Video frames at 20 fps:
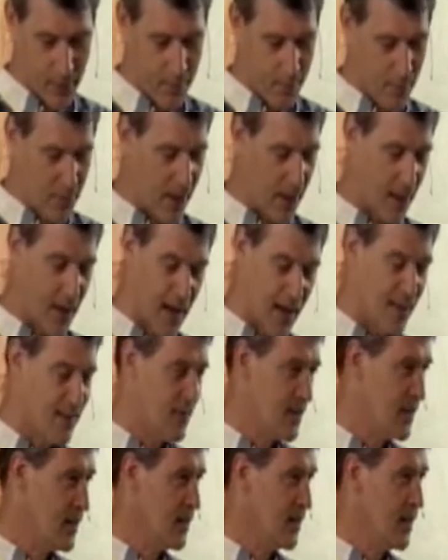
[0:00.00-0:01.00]
But I
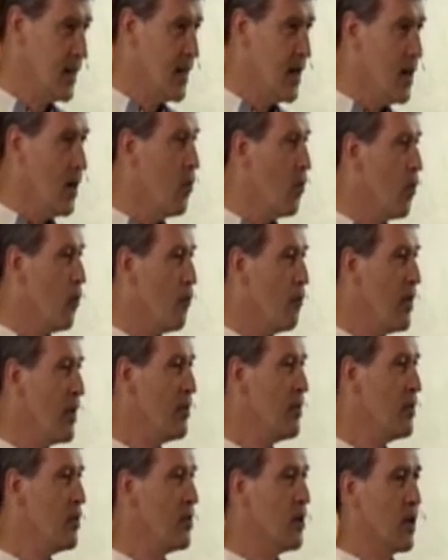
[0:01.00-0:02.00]
think
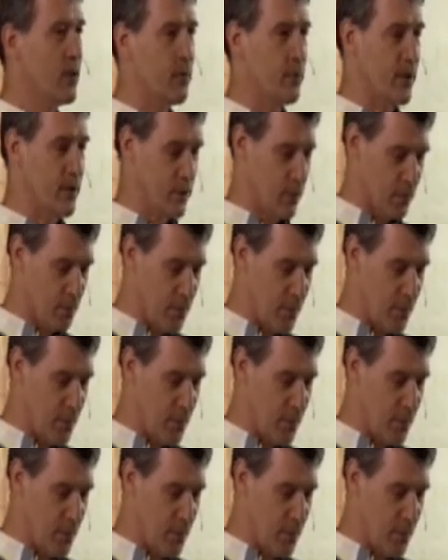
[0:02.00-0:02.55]
maybe there are other reasons.